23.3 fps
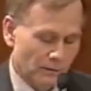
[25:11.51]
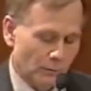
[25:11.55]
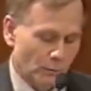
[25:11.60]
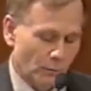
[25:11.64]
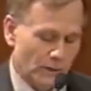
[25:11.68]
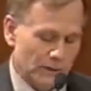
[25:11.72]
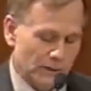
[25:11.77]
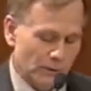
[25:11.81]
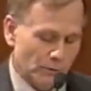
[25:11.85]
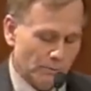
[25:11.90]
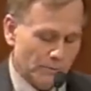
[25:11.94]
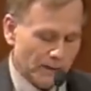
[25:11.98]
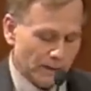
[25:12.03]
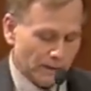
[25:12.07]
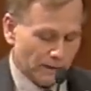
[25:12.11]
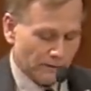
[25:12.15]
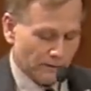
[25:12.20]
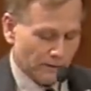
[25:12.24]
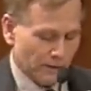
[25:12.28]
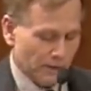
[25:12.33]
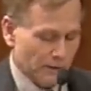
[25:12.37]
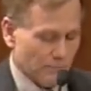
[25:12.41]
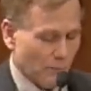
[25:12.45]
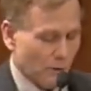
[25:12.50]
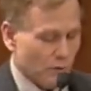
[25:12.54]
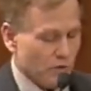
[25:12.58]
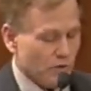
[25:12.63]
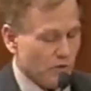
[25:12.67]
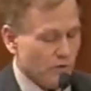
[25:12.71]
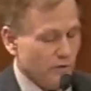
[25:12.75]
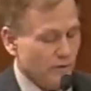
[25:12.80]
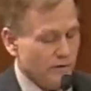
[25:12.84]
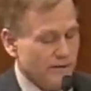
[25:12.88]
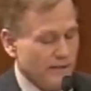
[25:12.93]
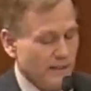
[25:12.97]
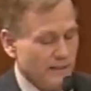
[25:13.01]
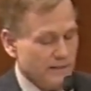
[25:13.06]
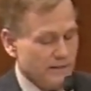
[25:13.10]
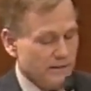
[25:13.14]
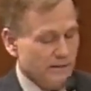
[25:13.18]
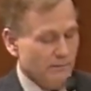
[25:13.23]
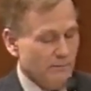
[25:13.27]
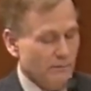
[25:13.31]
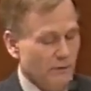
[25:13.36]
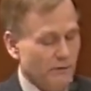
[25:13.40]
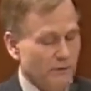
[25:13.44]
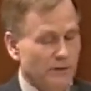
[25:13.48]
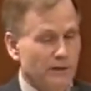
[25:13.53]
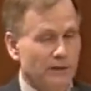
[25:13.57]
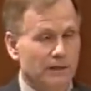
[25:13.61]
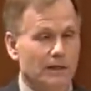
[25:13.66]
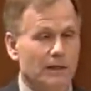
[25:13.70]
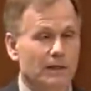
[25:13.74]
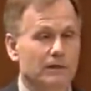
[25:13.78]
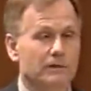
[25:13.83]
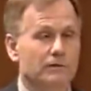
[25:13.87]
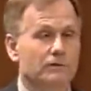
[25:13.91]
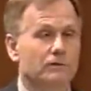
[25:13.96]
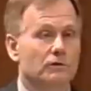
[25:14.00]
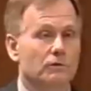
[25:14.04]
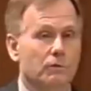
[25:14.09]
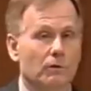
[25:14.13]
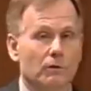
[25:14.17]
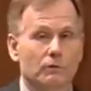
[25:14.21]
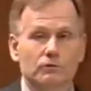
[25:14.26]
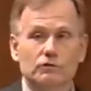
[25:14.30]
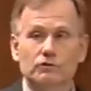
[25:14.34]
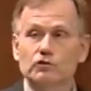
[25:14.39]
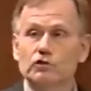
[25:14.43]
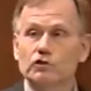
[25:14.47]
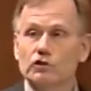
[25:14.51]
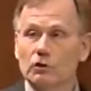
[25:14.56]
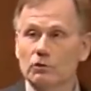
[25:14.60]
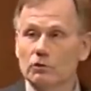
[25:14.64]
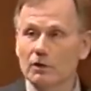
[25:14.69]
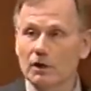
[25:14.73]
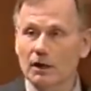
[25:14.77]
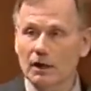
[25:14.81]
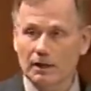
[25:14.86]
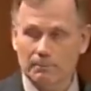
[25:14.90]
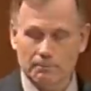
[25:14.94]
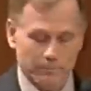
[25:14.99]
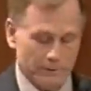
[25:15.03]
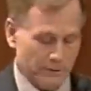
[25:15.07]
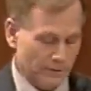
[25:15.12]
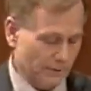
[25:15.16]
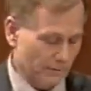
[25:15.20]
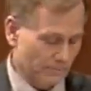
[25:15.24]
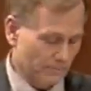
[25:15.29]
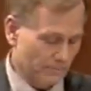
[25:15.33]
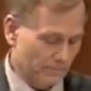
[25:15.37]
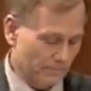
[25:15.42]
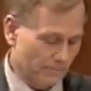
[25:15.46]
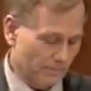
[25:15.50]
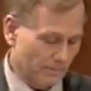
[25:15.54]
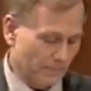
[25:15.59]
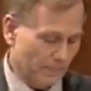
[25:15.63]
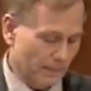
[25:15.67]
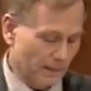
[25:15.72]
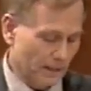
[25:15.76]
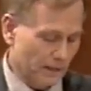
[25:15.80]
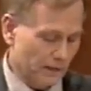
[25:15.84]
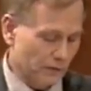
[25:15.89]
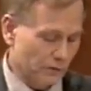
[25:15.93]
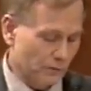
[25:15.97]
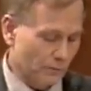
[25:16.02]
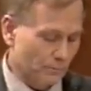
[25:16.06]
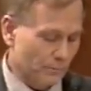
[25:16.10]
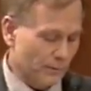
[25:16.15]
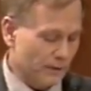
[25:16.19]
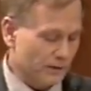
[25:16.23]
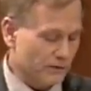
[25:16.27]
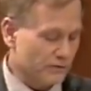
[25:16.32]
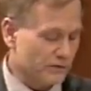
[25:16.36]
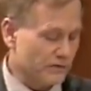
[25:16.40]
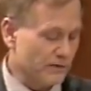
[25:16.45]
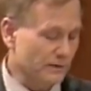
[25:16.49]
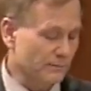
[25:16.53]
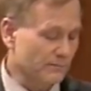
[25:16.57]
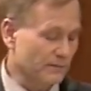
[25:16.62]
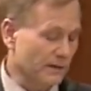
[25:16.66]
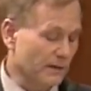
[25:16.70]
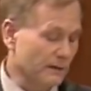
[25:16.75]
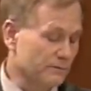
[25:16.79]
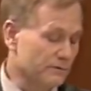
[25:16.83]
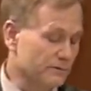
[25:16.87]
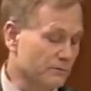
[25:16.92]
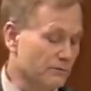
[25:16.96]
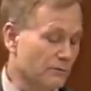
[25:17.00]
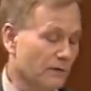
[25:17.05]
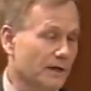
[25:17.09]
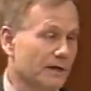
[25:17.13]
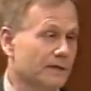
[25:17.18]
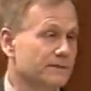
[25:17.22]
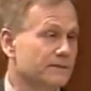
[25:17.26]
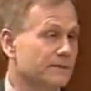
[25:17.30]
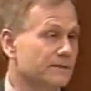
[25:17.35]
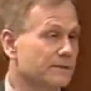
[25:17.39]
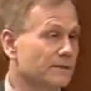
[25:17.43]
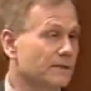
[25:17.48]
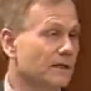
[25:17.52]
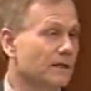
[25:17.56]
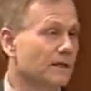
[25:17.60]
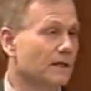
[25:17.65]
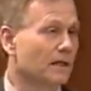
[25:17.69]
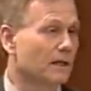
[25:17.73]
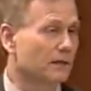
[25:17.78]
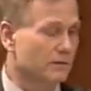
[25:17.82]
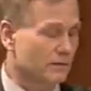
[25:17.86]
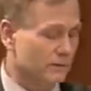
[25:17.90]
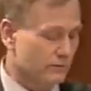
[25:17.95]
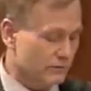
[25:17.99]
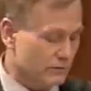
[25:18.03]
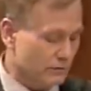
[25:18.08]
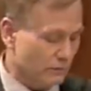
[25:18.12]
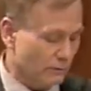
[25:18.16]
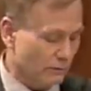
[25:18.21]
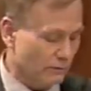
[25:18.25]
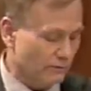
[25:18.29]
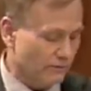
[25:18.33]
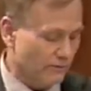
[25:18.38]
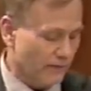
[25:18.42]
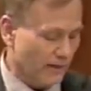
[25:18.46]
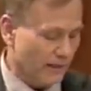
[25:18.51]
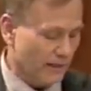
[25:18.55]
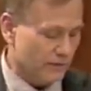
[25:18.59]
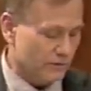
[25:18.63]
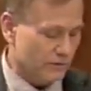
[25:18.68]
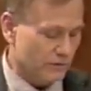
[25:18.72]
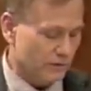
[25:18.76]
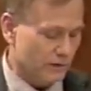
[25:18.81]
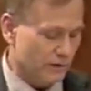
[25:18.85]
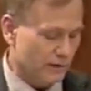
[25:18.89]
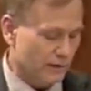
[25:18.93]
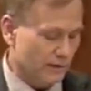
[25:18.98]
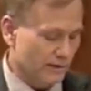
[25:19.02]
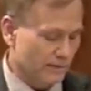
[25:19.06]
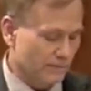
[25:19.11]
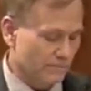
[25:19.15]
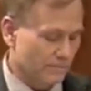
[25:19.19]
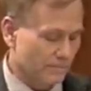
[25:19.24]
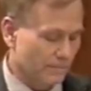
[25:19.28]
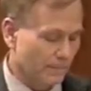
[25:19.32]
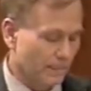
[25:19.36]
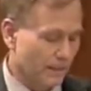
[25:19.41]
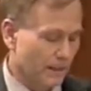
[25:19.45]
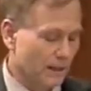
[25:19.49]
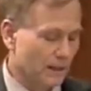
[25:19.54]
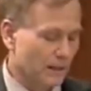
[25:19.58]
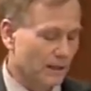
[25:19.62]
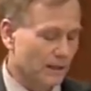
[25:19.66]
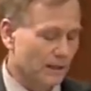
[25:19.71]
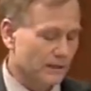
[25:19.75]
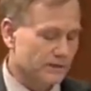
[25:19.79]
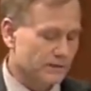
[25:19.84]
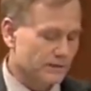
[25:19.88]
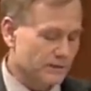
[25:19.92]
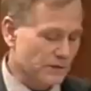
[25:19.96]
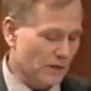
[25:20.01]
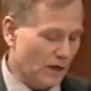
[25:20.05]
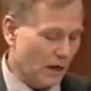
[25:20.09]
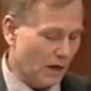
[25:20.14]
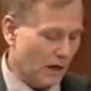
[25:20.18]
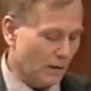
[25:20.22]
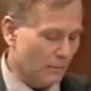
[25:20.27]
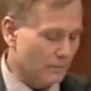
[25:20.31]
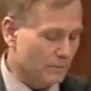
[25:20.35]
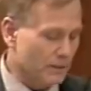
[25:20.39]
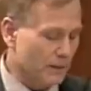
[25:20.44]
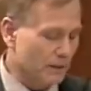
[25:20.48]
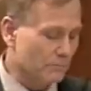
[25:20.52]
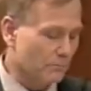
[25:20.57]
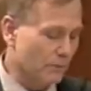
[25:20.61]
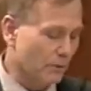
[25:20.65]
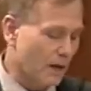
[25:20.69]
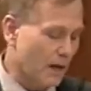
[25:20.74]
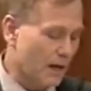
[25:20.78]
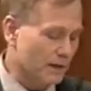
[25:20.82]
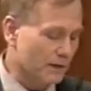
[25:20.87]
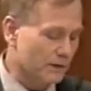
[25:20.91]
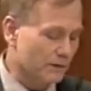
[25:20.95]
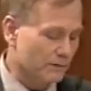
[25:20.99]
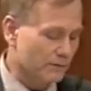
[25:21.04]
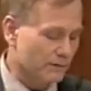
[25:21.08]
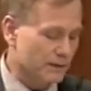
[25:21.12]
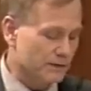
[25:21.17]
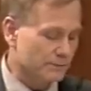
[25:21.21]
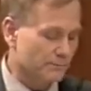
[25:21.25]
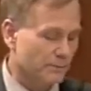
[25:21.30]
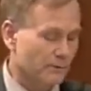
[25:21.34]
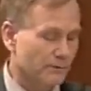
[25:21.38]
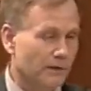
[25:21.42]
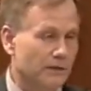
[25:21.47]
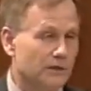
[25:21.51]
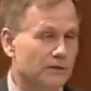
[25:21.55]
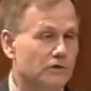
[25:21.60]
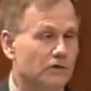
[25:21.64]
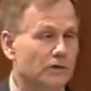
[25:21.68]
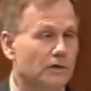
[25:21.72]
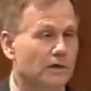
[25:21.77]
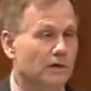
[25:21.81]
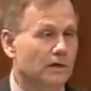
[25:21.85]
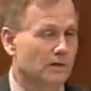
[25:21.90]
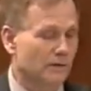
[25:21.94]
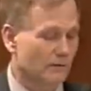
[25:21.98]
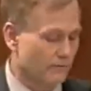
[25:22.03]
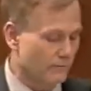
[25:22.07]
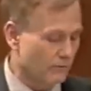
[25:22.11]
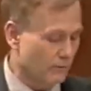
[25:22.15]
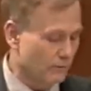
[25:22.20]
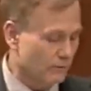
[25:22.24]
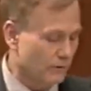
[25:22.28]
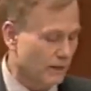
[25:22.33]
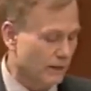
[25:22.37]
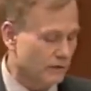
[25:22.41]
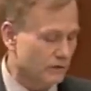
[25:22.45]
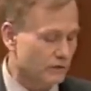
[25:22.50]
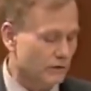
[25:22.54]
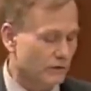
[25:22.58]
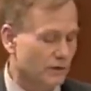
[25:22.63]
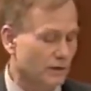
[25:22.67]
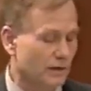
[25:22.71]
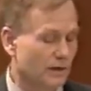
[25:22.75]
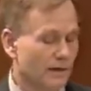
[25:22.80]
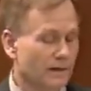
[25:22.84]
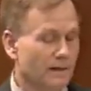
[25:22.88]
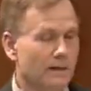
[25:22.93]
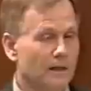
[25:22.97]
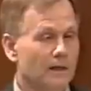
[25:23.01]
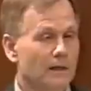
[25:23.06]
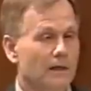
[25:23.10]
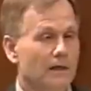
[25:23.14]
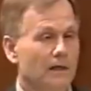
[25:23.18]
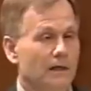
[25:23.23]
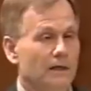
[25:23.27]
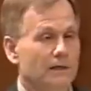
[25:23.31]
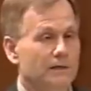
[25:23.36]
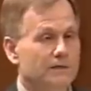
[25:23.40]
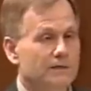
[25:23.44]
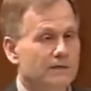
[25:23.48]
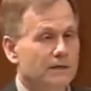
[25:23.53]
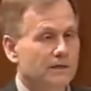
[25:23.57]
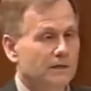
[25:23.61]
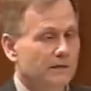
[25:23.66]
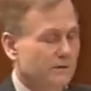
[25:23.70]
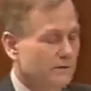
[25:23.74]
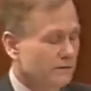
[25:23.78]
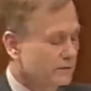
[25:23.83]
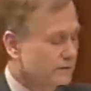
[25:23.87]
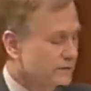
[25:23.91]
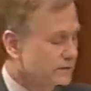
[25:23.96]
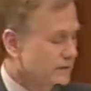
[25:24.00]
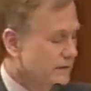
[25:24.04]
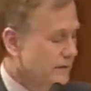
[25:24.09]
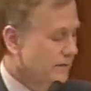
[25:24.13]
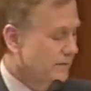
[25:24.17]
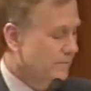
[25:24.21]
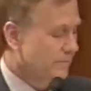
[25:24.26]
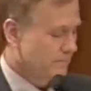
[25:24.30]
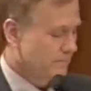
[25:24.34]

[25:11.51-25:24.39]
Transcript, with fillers: When you bear emotional testimony and you, quote, choke up, your pitch sometimes rises in an uncontrolled fashion. A sob can block your respiration and your phonation, and tears